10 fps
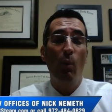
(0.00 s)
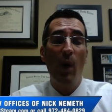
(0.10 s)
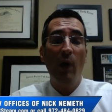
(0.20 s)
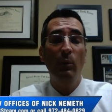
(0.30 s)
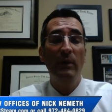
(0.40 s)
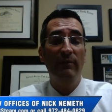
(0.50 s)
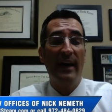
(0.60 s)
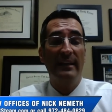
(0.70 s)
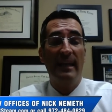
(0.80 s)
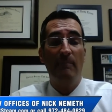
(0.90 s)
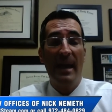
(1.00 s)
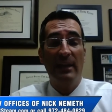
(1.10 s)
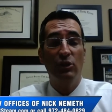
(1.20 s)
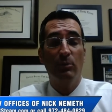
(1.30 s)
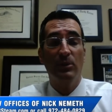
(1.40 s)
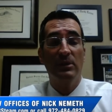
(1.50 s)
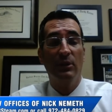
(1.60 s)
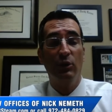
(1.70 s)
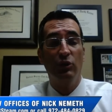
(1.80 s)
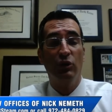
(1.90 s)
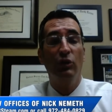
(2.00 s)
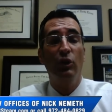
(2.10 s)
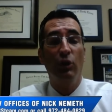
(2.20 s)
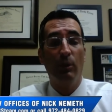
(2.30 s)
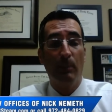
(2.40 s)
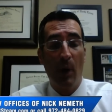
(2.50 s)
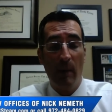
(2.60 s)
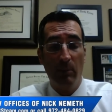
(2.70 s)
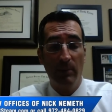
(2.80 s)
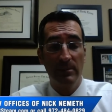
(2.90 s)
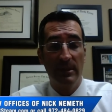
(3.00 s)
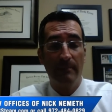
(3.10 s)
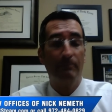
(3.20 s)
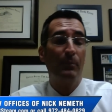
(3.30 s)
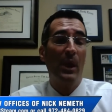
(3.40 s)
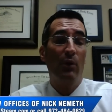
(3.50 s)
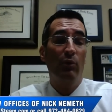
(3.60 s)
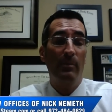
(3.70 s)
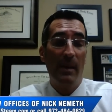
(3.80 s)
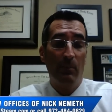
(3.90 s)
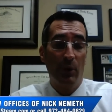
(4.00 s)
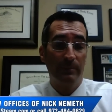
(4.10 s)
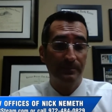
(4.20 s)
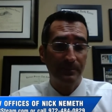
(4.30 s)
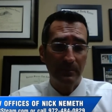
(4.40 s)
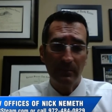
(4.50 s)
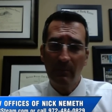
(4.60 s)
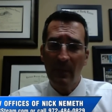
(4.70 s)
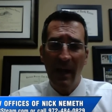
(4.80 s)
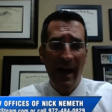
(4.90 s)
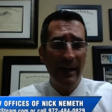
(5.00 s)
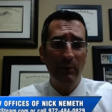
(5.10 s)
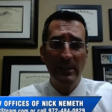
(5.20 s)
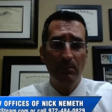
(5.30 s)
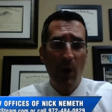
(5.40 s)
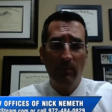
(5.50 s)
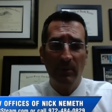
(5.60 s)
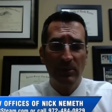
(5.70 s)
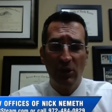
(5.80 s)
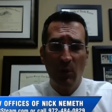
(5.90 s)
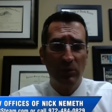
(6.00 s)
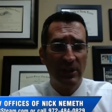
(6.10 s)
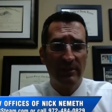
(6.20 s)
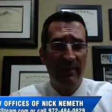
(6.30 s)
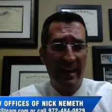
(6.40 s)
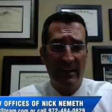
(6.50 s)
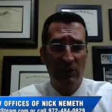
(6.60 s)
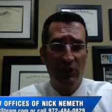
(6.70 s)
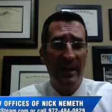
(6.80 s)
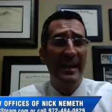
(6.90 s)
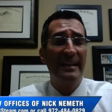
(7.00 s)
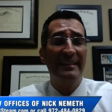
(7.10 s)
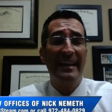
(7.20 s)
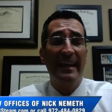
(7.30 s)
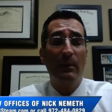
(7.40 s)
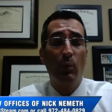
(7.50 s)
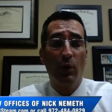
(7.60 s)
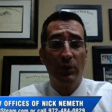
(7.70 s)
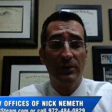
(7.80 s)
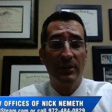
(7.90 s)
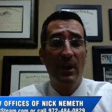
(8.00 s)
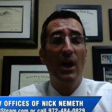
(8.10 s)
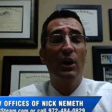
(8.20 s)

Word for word: while we find a manageable solution to your problems. Remember, IRS problems don't just vanish, they get worse.